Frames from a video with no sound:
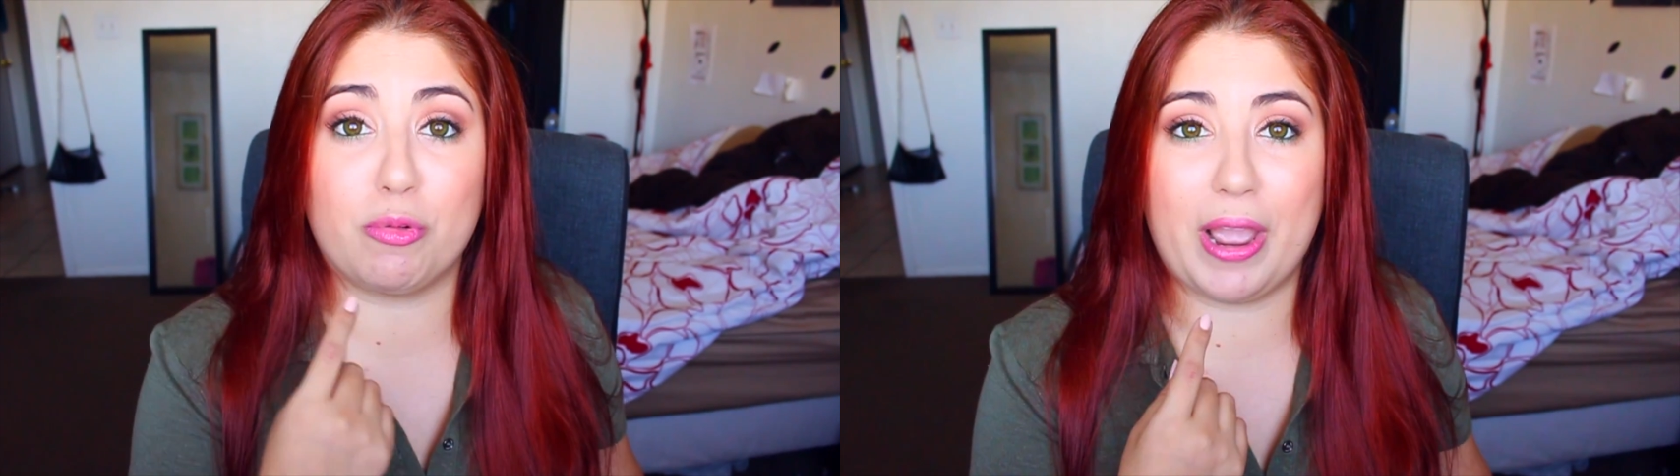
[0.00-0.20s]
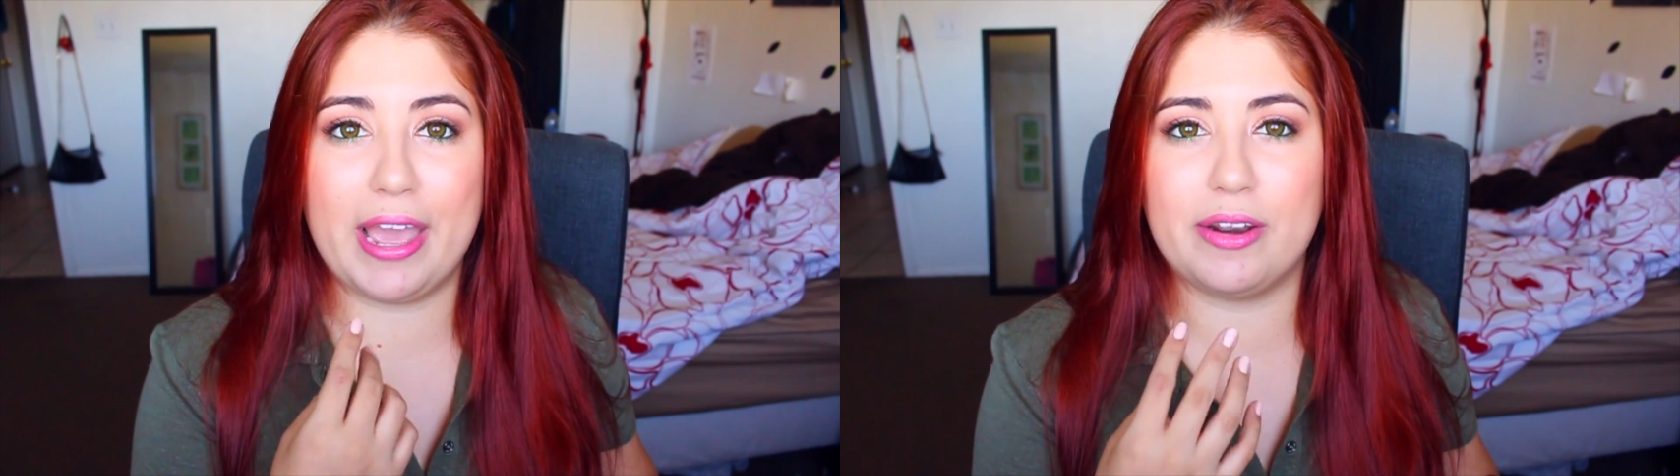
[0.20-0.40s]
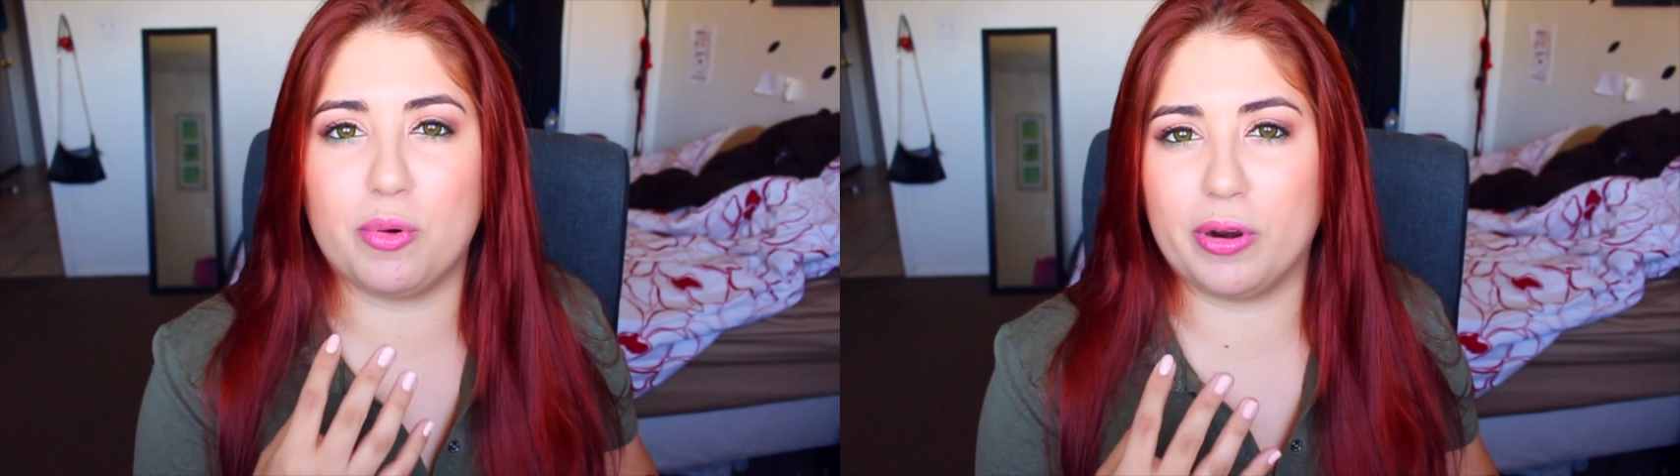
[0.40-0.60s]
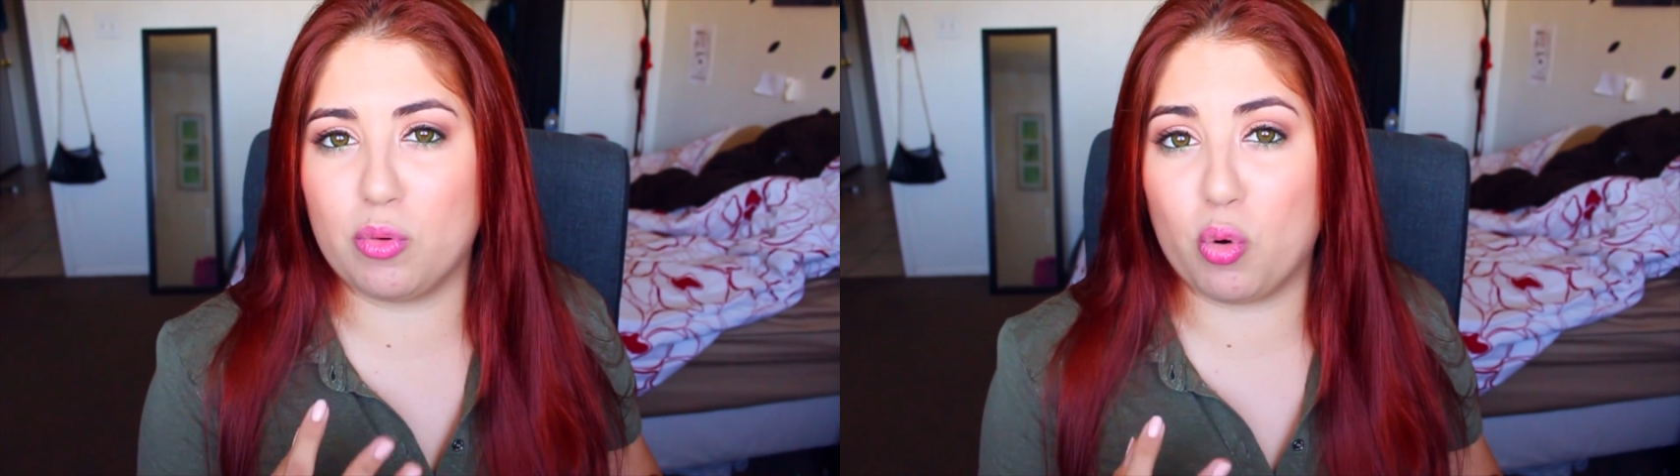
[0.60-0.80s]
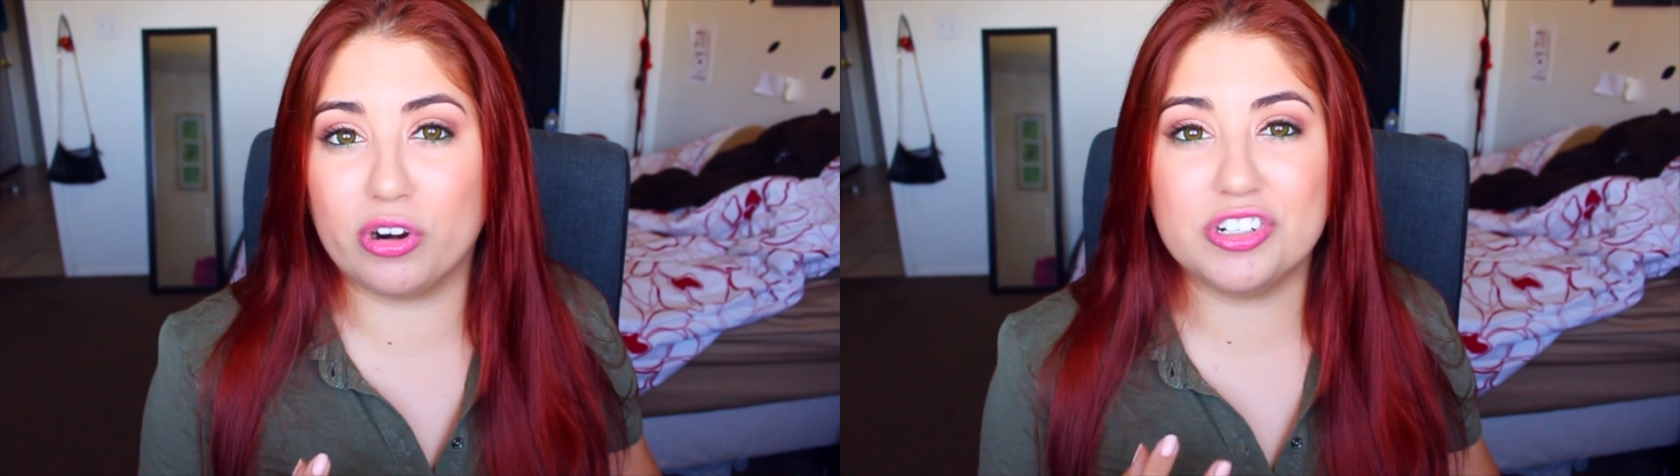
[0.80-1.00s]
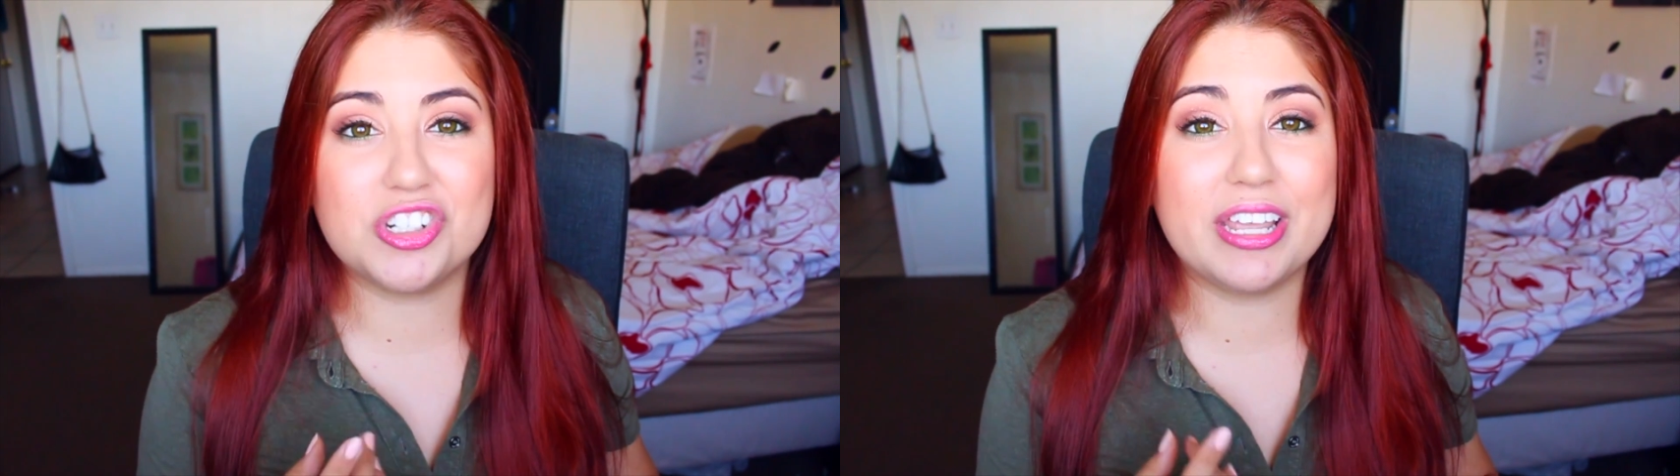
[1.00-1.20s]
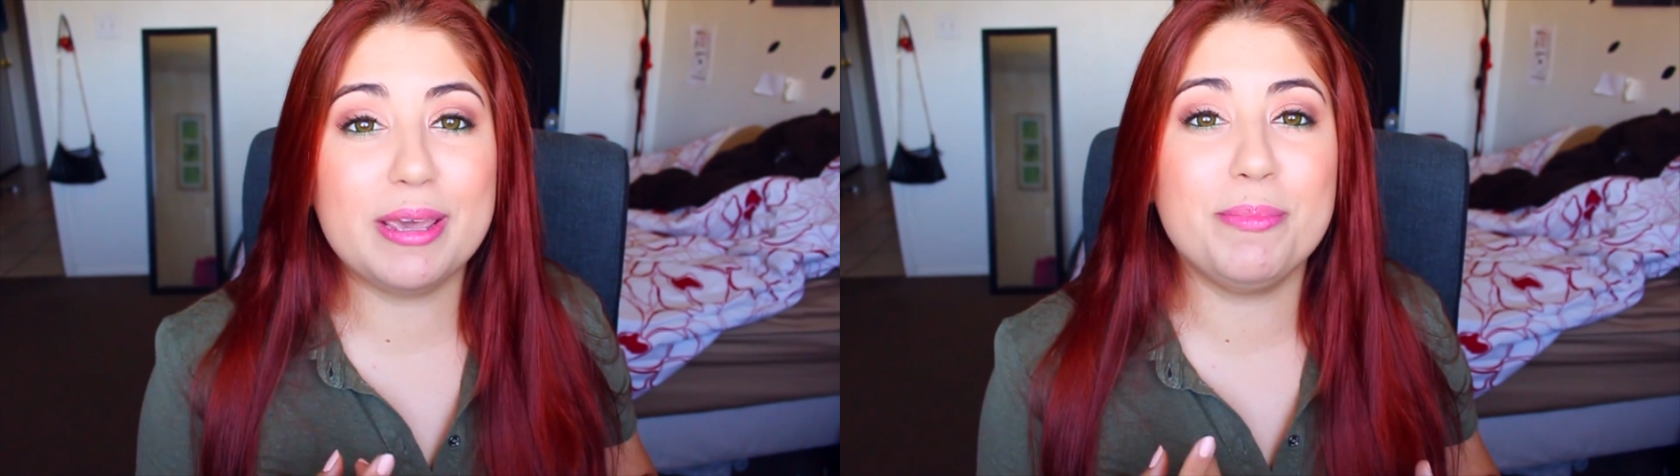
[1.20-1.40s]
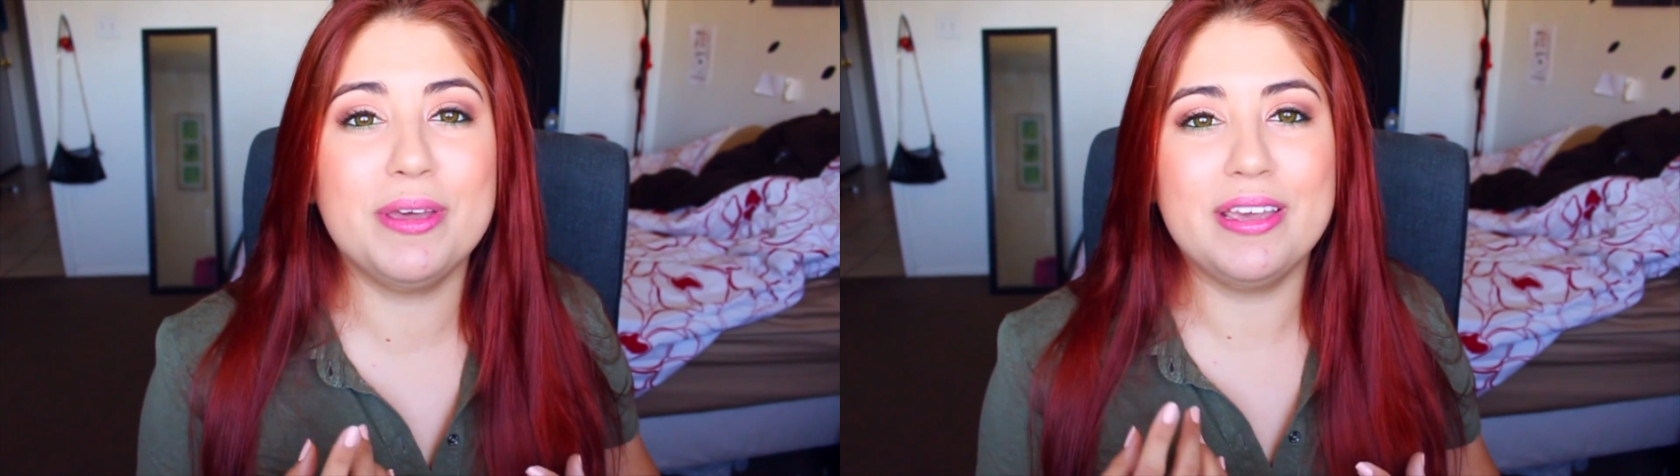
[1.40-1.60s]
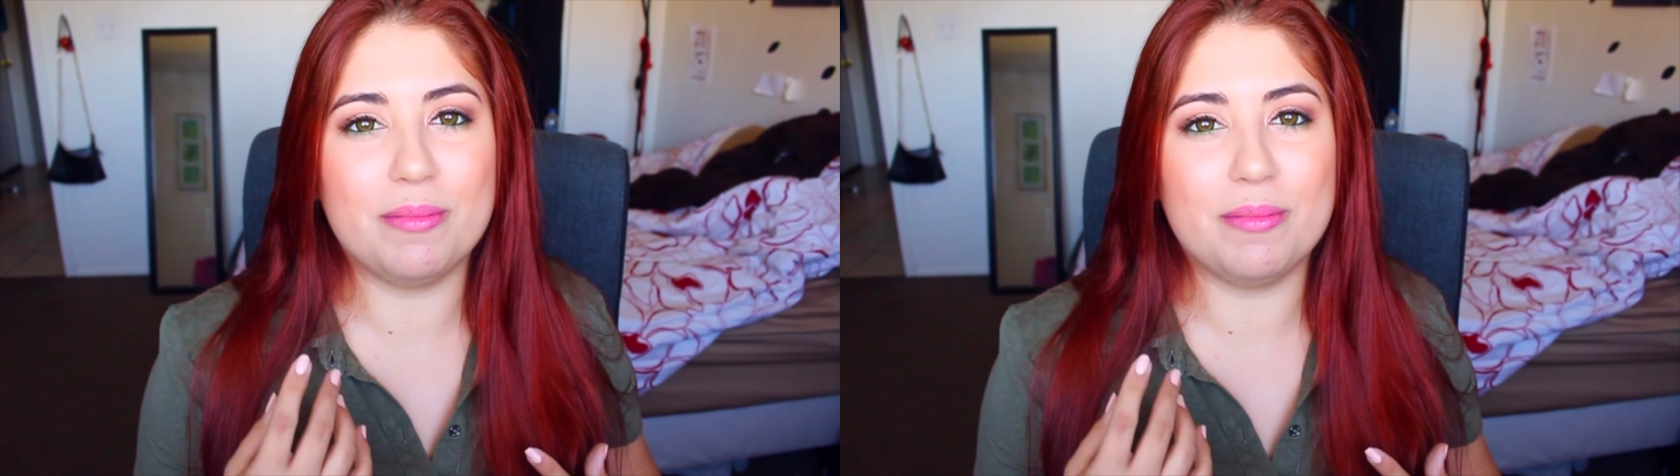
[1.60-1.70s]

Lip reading: red or an orange lip,